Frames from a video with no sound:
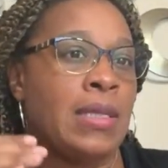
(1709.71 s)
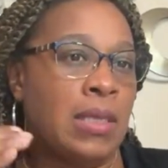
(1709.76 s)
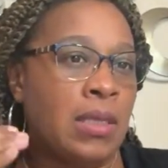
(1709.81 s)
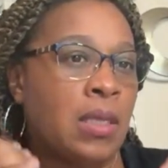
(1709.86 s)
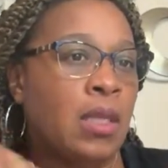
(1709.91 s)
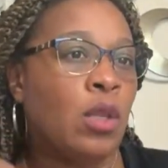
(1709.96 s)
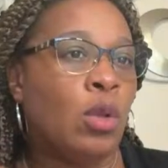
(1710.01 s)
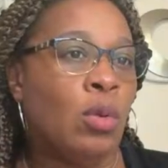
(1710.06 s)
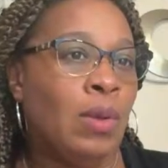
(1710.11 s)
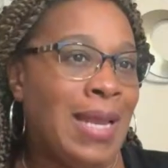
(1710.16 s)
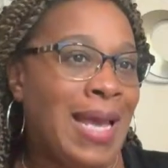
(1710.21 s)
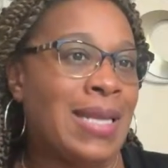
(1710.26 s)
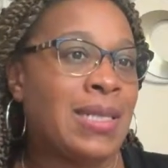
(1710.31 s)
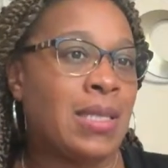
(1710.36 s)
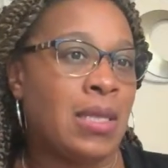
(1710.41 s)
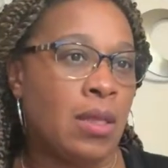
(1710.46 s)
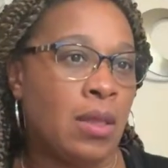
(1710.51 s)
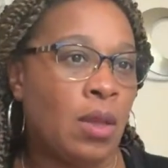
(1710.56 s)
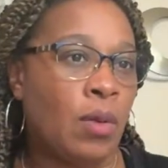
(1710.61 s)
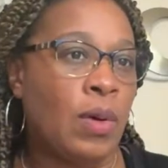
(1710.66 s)
It's a little less
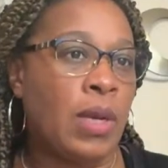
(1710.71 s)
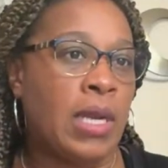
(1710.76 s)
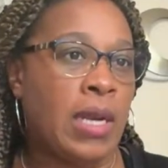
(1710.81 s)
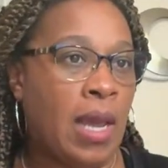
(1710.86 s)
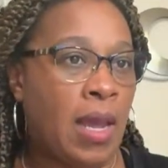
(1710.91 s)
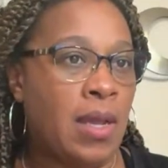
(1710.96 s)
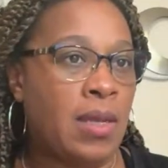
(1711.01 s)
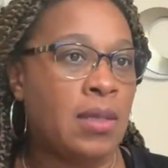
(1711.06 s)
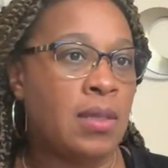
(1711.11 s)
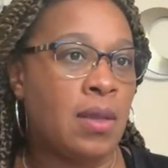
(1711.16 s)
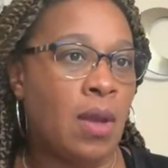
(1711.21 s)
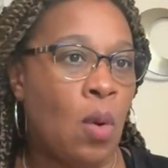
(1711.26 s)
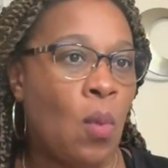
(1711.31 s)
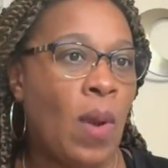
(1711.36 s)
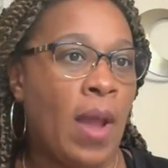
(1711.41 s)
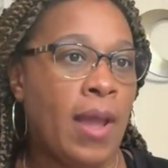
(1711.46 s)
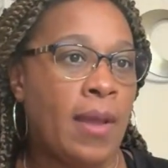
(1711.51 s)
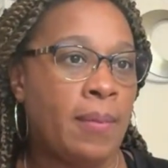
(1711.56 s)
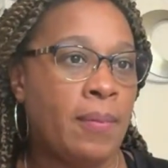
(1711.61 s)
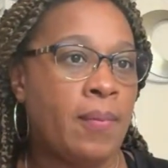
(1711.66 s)
than 30 days
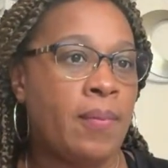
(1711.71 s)
away.